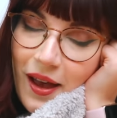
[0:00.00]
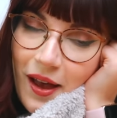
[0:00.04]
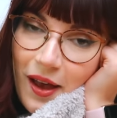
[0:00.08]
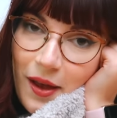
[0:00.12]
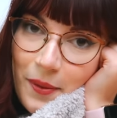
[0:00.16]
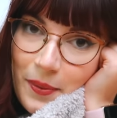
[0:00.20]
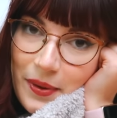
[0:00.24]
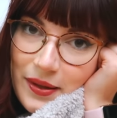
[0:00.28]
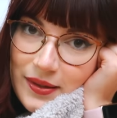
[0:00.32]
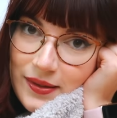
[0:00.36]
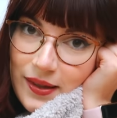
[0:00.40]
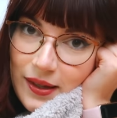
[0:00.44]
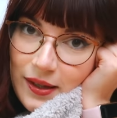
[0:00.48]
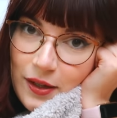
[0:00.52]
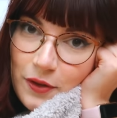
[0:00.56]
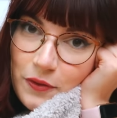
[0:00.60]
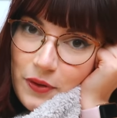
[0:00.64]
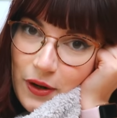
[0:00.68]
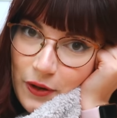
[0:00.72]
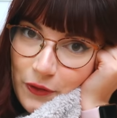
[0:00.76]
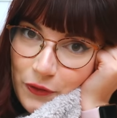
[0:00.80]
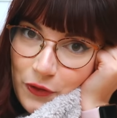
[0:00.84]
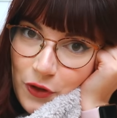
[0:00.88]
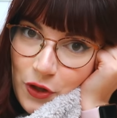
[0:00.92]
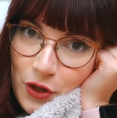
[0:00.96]
Um, it's like a
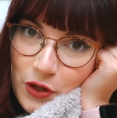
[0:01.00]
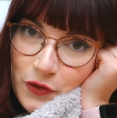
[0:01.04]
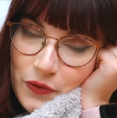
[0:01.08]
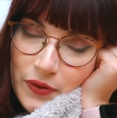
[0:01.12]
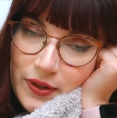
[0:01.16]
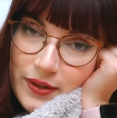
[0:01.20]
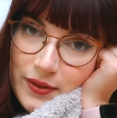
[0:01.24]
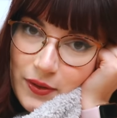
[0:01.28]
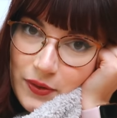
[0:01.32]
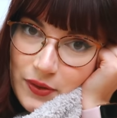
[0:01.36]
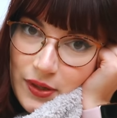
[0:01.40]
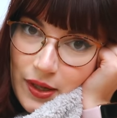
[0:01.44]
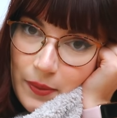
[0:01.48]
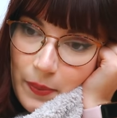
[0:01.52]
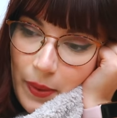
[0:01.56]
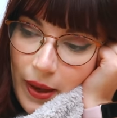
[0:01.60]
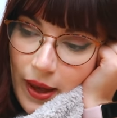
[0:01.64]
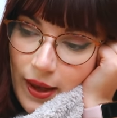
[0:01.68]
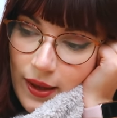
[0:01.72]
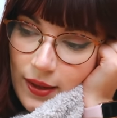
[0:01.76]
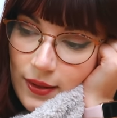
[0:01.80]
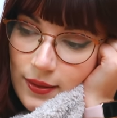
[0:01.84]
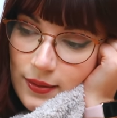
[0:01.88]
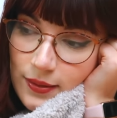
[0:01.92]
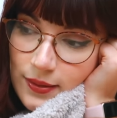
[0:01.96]
refuge for exotic
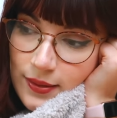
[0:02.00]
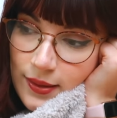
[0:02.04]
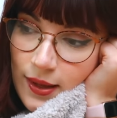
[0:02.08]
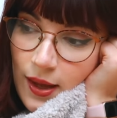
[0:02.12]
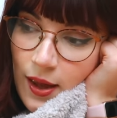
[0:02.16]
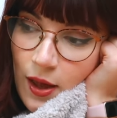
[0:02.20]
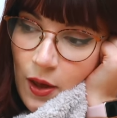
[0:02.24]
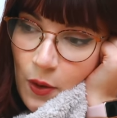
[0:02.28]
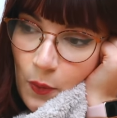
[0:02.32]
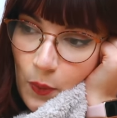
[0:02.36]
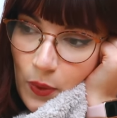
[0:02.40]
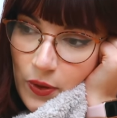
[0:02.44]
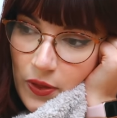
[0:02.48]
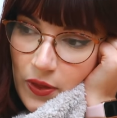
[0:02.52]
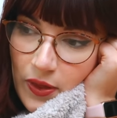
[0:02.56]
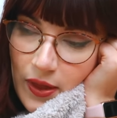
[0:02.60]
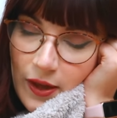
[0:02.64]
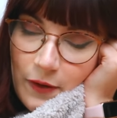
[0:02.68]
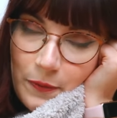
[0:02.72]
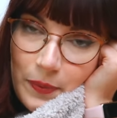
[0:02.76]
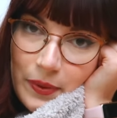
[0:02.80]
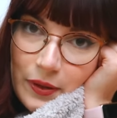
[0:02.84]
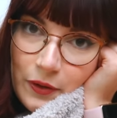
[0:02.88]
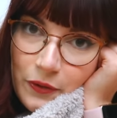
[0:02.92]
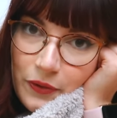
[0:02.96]
pets, whether
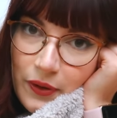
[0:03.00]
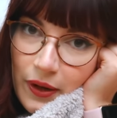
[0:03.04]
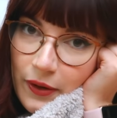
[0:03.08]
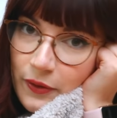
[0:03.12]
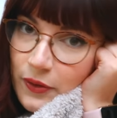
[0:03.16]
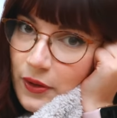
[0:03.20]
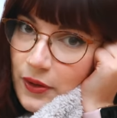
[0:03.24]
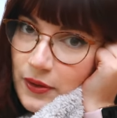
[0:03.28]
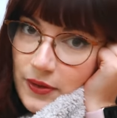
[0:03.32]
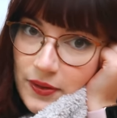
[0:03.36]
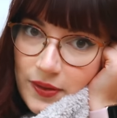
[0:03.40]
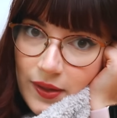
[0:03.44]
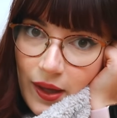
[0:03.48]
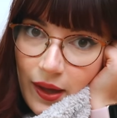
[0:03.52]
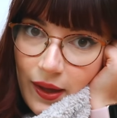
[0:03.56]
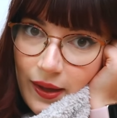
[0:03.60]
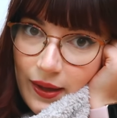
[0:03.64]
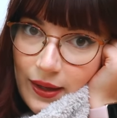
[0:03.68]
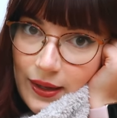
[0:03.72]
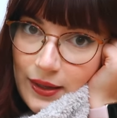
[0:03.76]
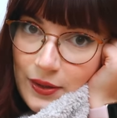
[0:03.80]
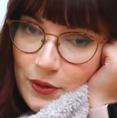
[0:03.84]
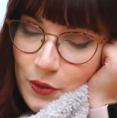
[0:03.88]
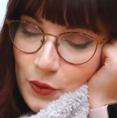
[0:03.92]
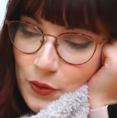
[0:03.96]
they've been found
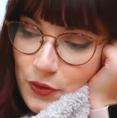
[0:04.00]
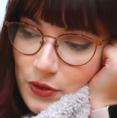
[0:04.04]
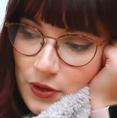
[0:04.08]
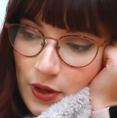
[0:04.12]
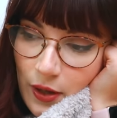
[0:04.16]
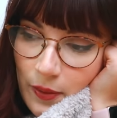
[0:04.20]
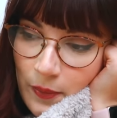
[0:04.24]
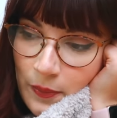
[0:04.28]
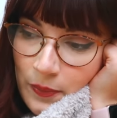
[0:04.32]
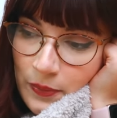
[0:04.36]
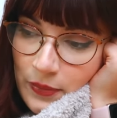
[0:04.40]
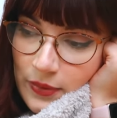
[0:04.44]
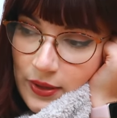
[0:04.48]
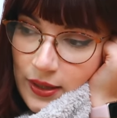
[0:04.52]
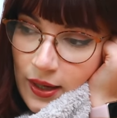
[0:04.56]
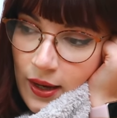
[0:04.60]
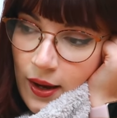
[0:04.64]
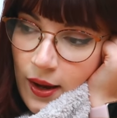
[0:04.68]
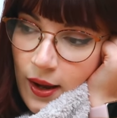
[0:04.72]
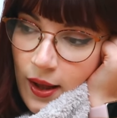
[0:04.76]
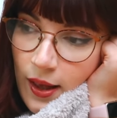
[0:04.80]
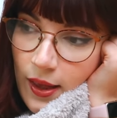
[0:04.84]
outside or dumped.